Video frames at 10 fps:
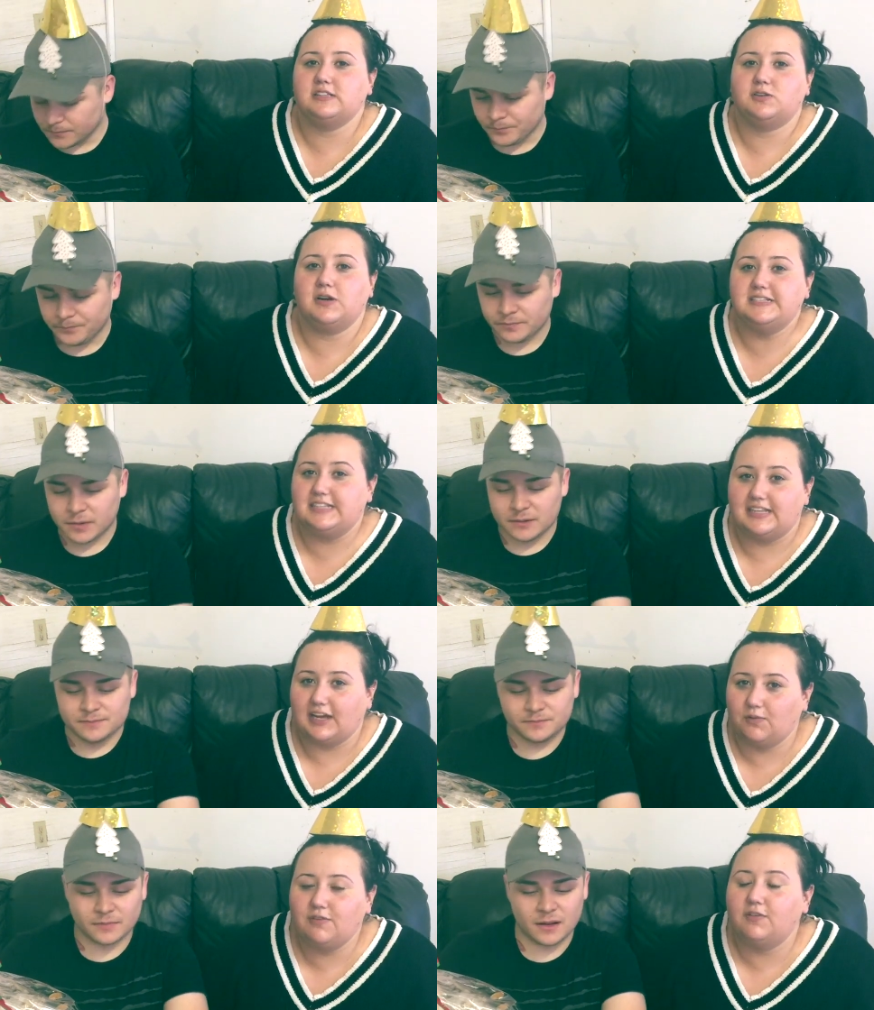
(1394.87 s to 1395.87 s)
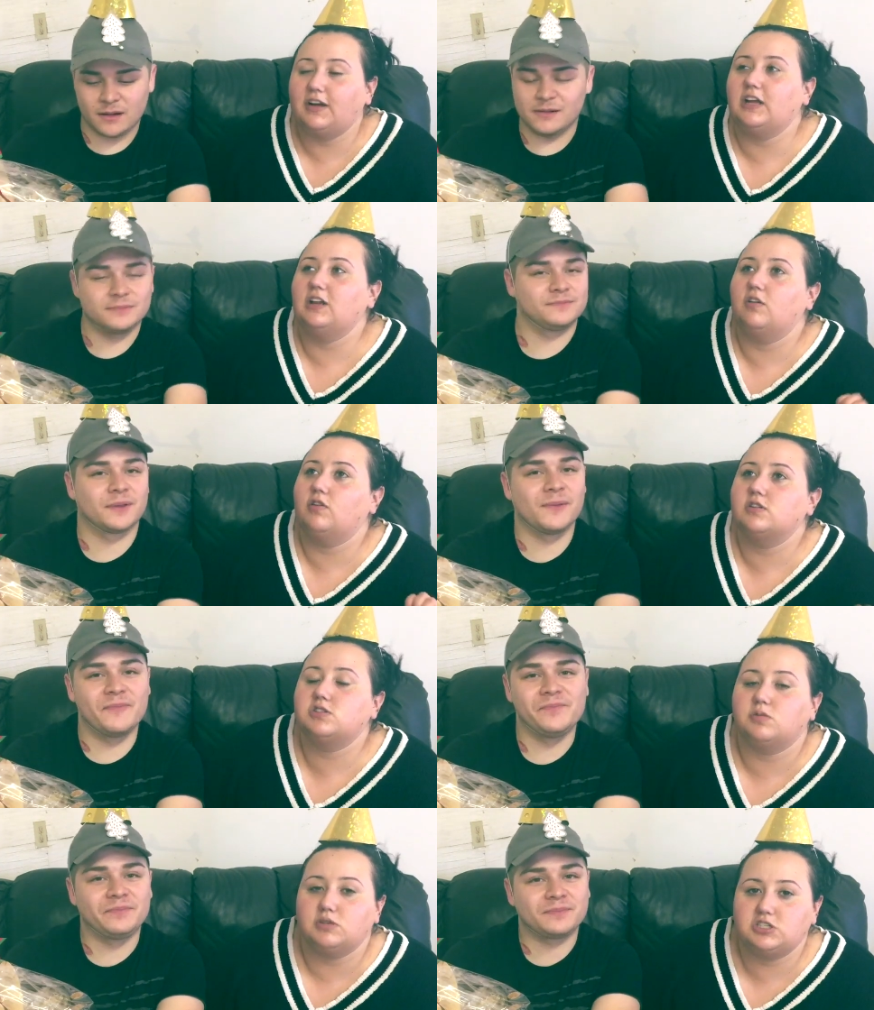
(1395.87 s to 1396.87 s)
Speaker 1: It's crazy. Like we fucking love her
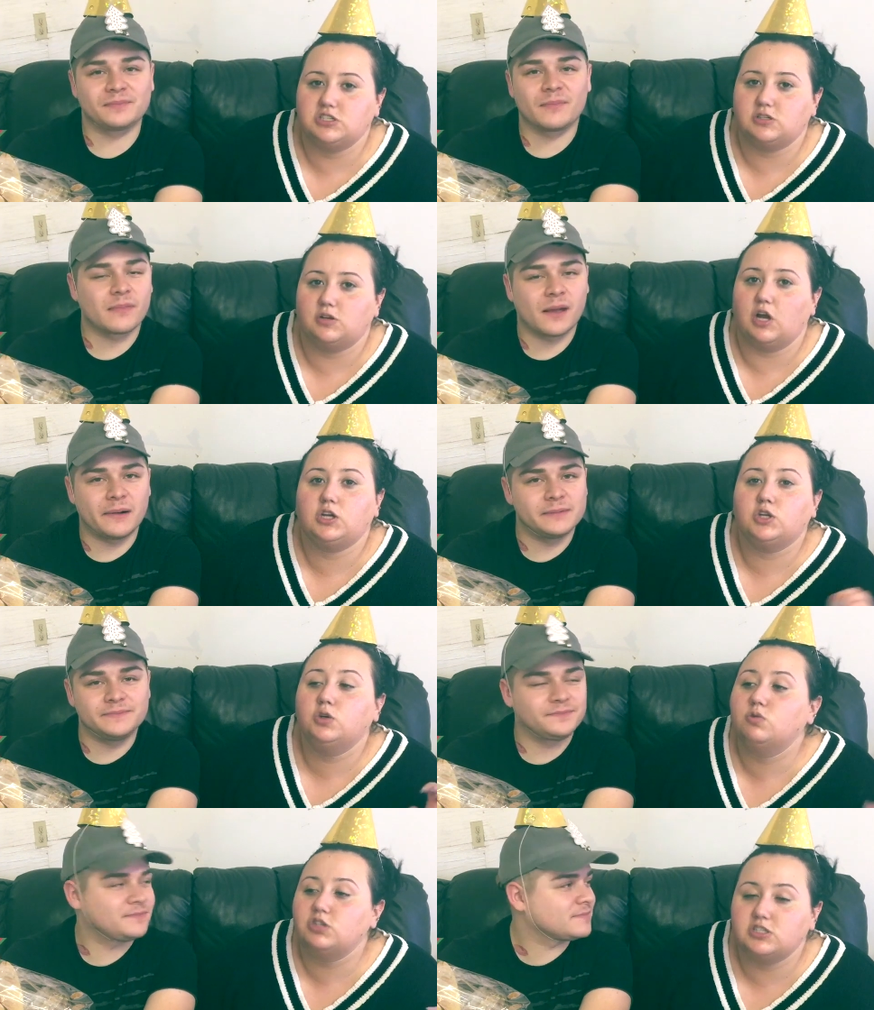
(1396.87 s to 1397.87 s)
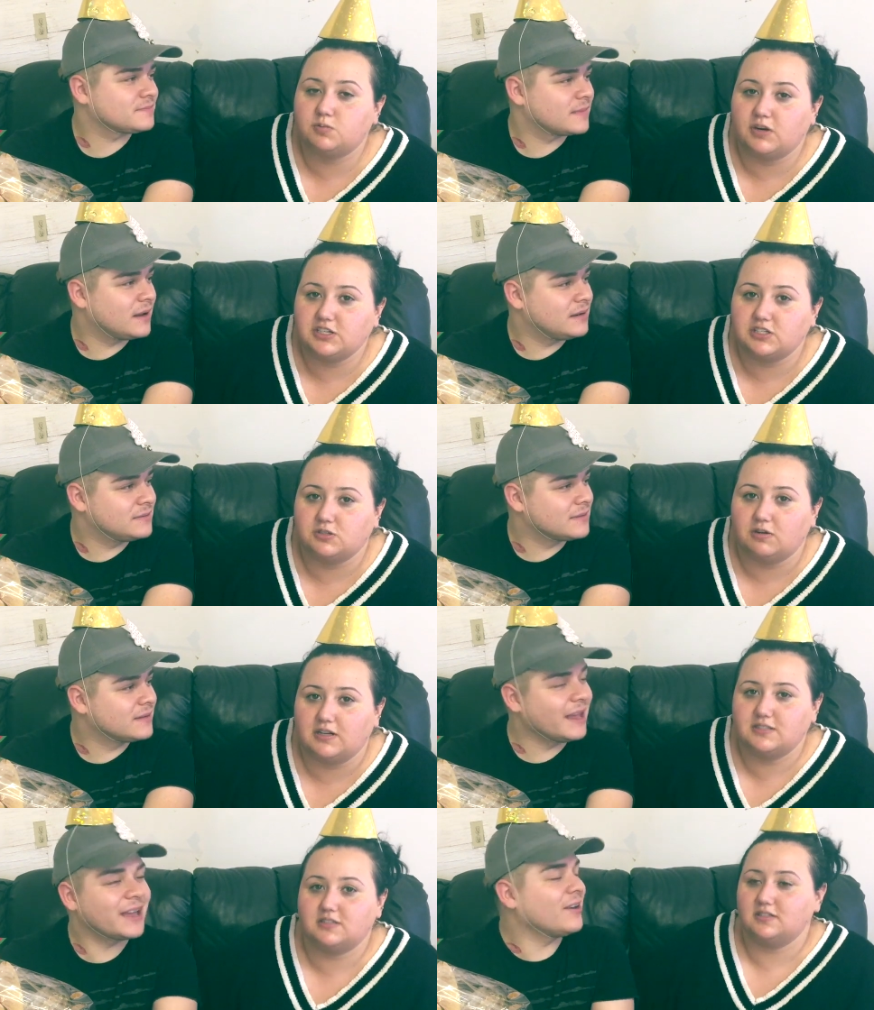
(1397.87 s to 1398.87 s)
so much. She's a huge inspiration to
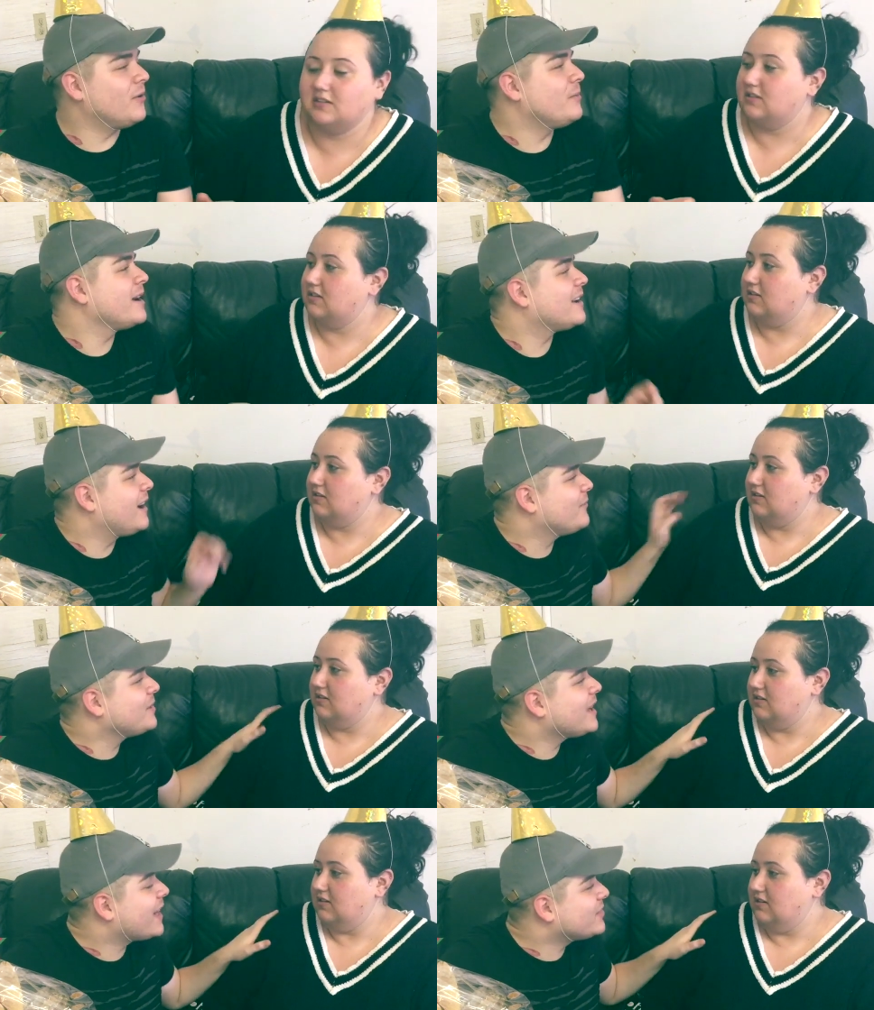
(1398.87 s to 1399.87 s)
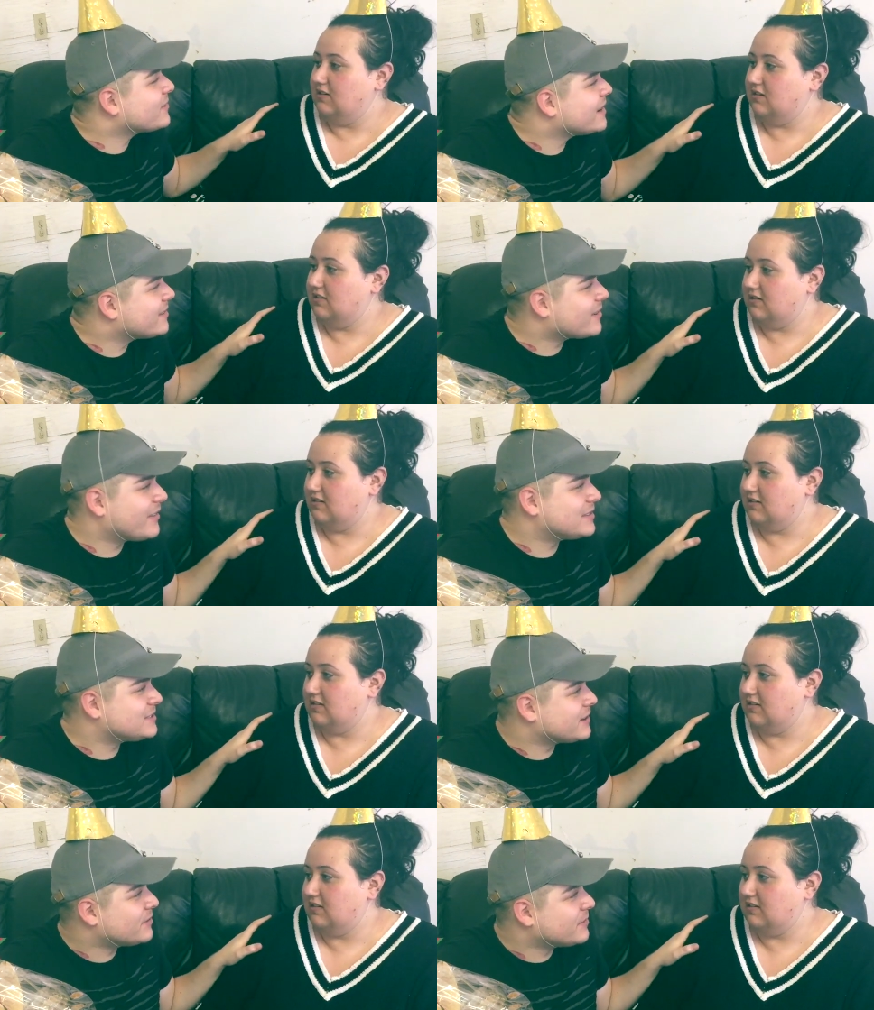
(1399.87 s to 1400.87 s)
us.
Speaker 2: Like oh my god, we have to get her on the
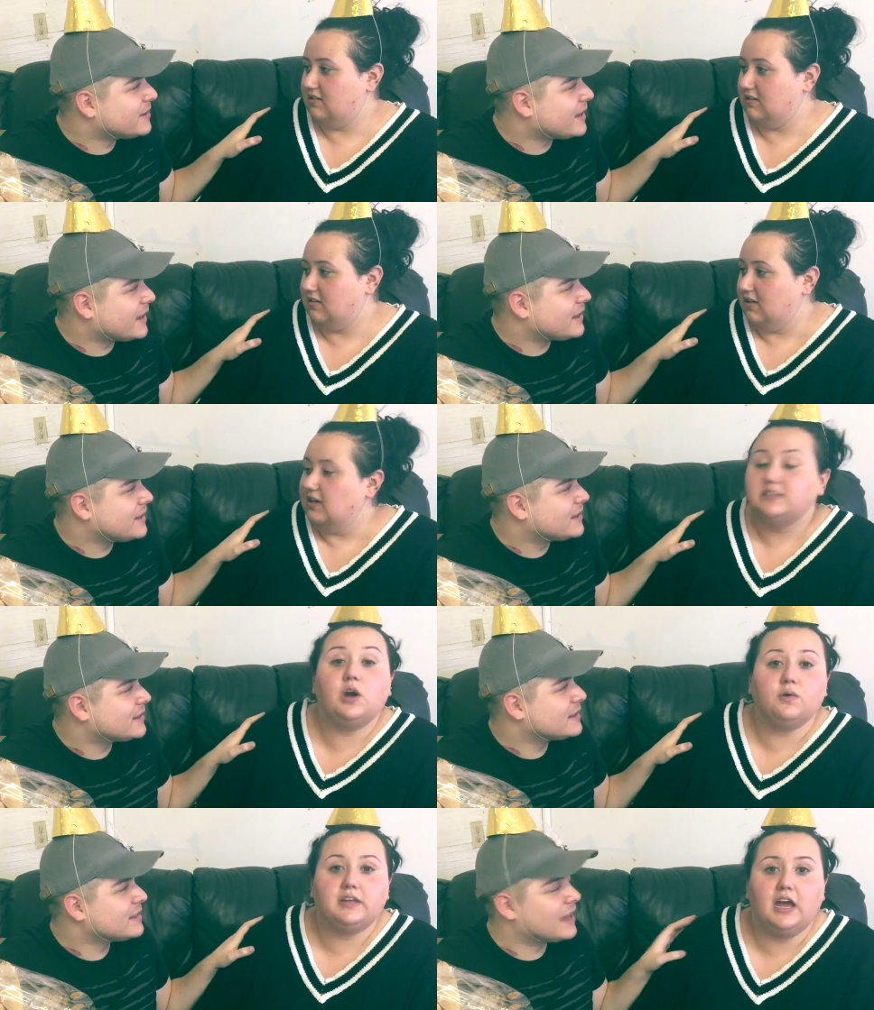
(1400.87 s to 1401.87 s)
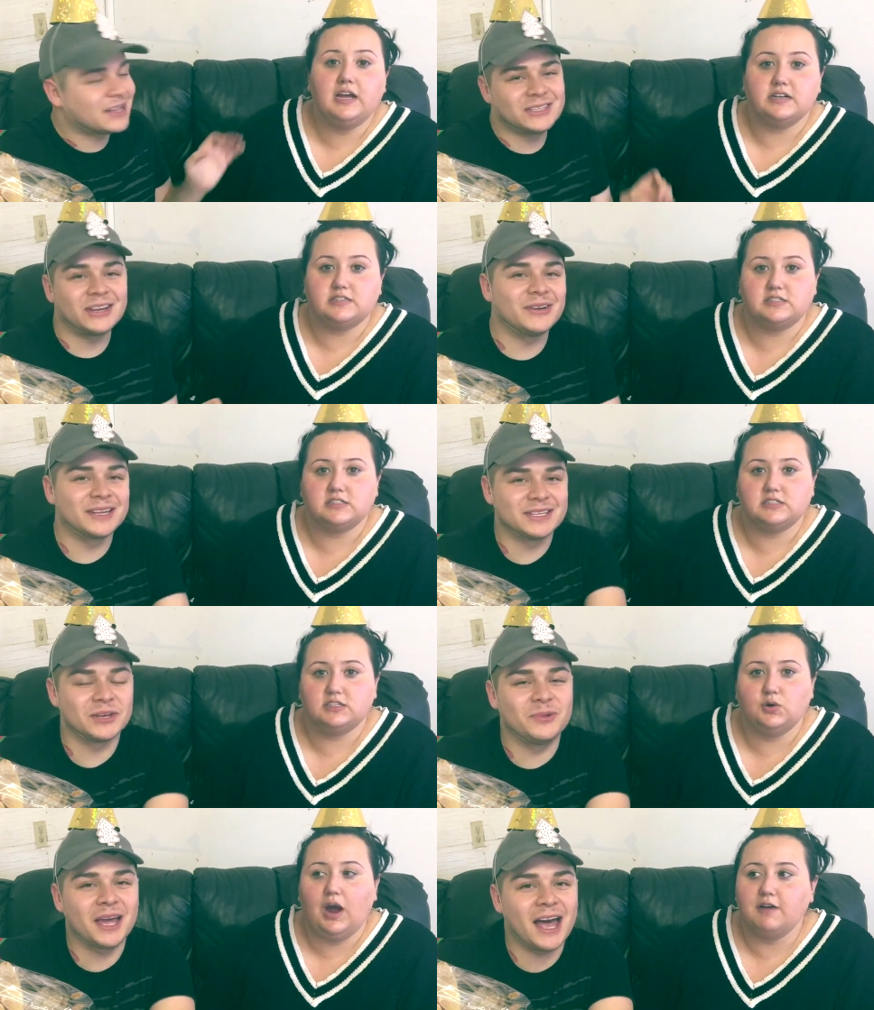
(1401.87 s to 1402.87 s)
channel one day.
Speaker 1: No,
Speaker 2: yes. Like,
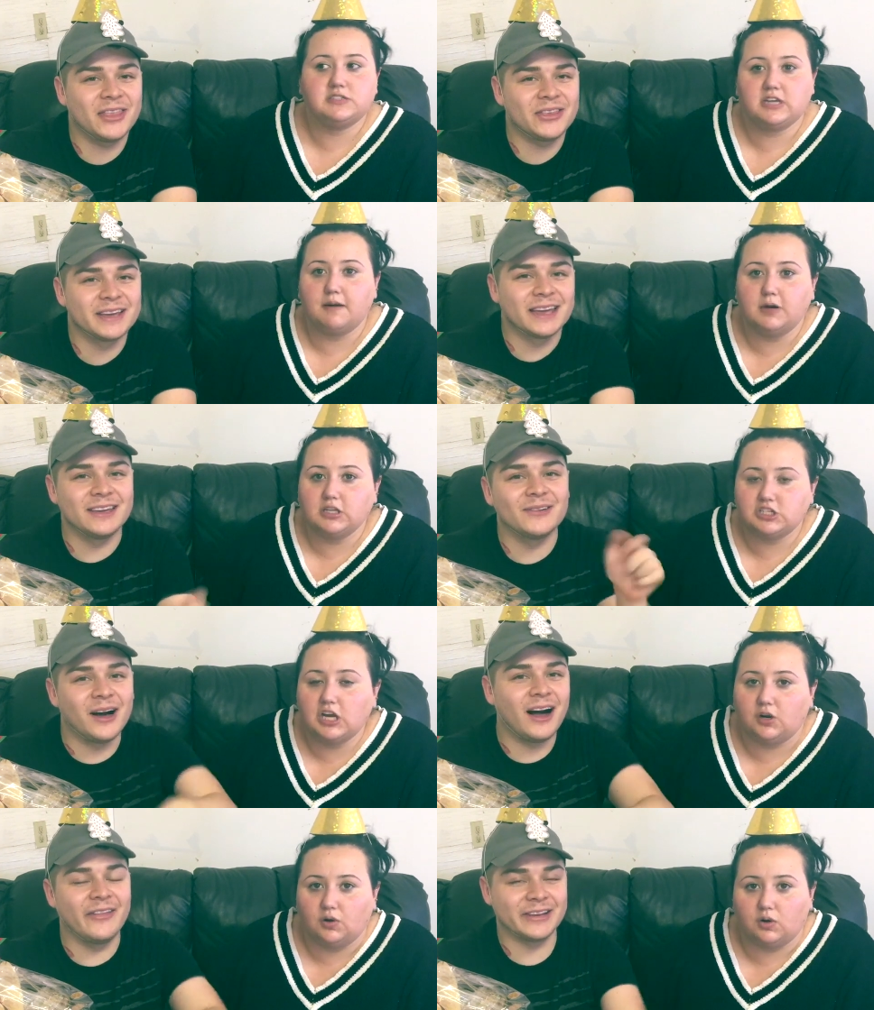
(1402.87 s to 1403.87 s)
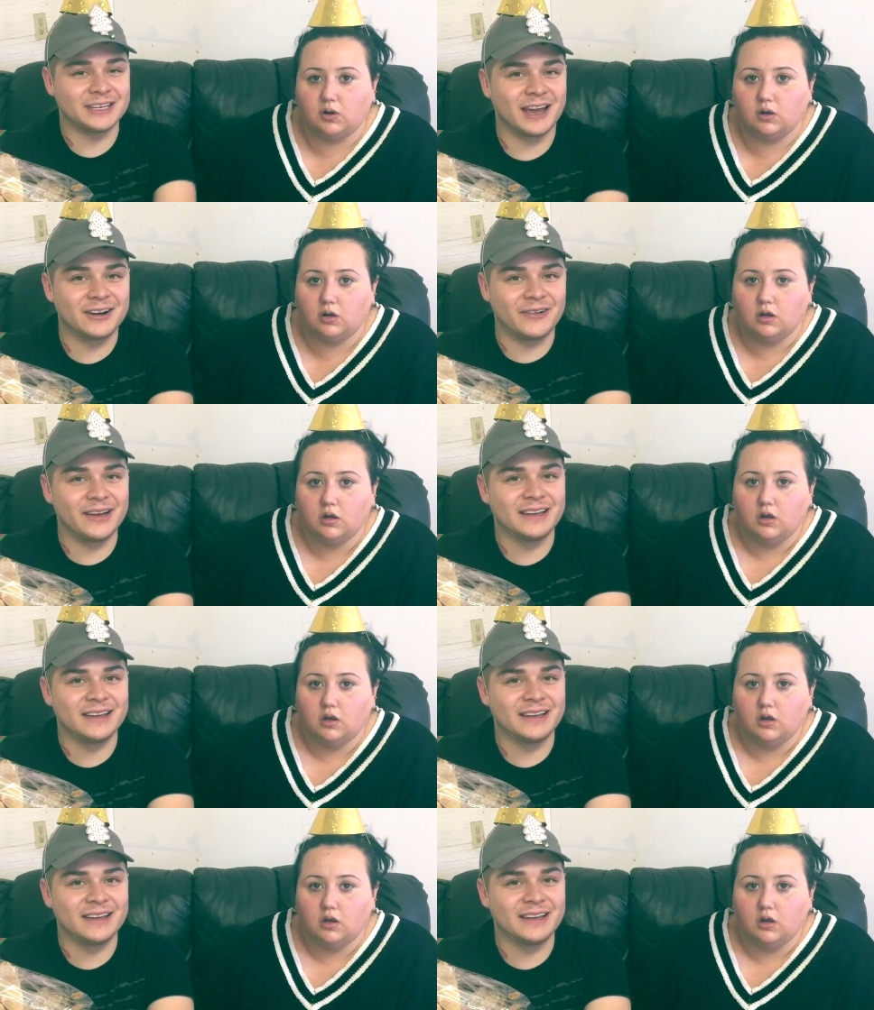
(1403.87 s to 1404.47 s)
seriously, we have to get you on the channel